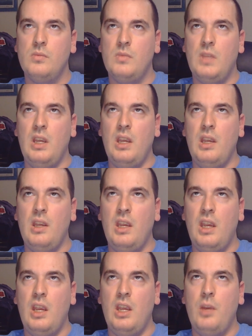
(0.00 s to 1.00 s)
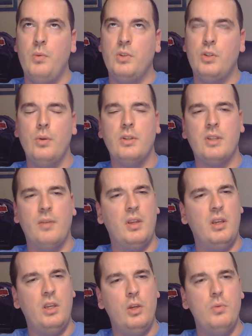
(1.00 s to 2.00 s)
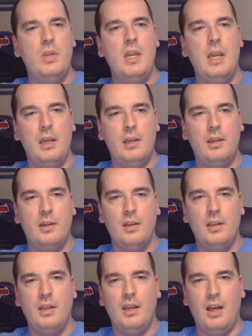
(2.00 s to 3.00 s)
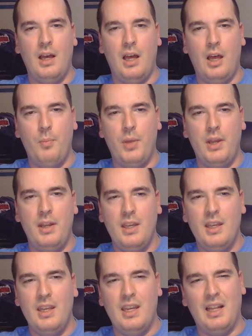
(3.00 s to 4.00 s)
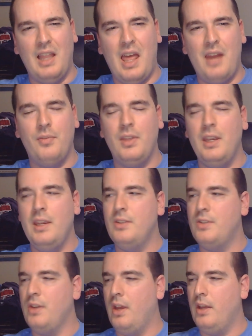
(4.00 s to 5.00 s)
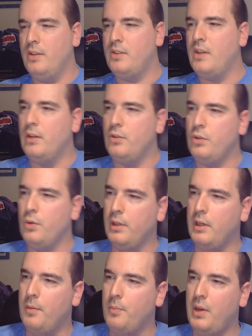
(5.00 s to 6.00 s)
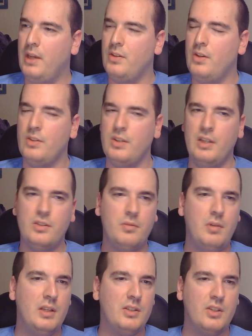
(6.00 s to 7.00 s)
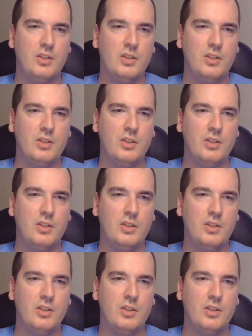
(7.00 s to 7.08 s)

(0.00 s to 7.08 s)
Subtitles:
doing something unique. But And a lot of these San Julian paintings, it's the